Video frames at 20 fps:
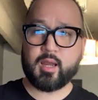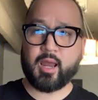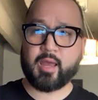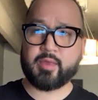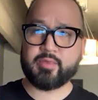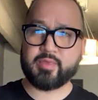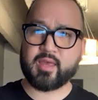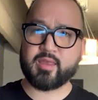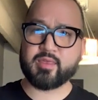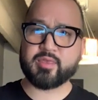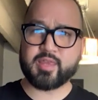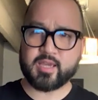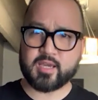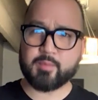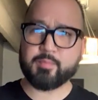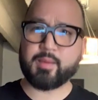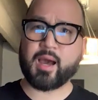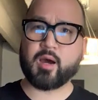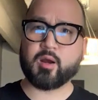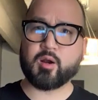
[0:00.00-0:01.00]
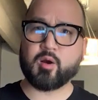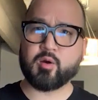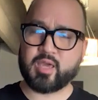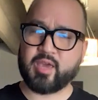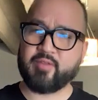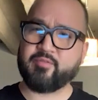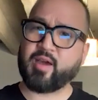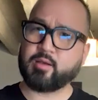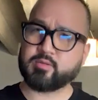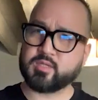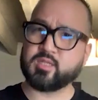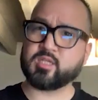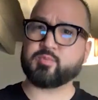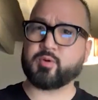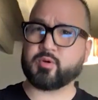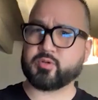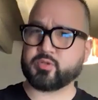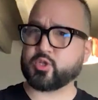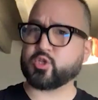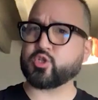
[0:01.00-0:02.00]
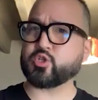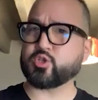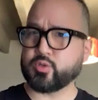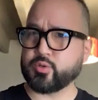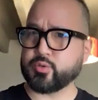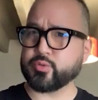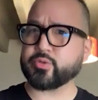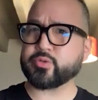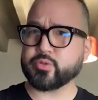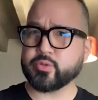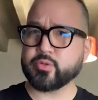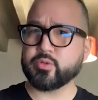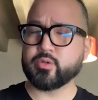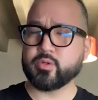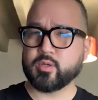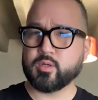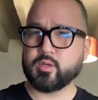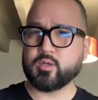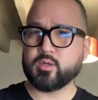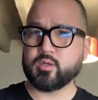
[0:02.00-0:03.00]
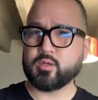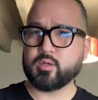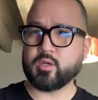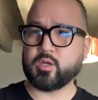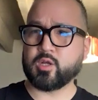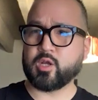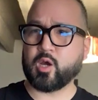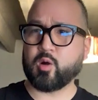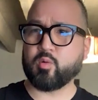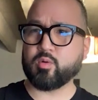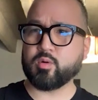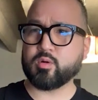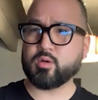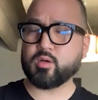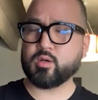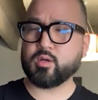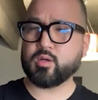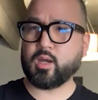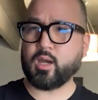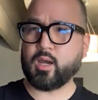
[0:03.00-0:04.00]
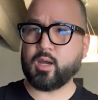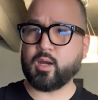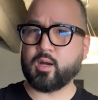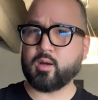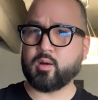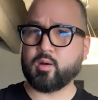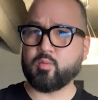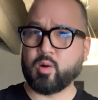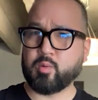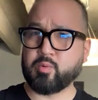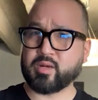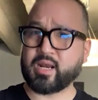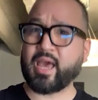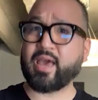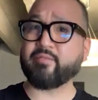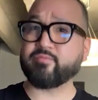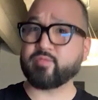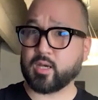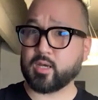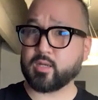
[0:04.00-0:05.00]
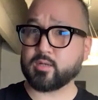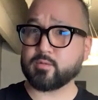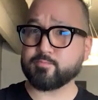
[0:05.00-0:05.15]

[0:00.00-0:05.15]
and then think about, okay, if I was in this person's shoes, you know, what would I have done?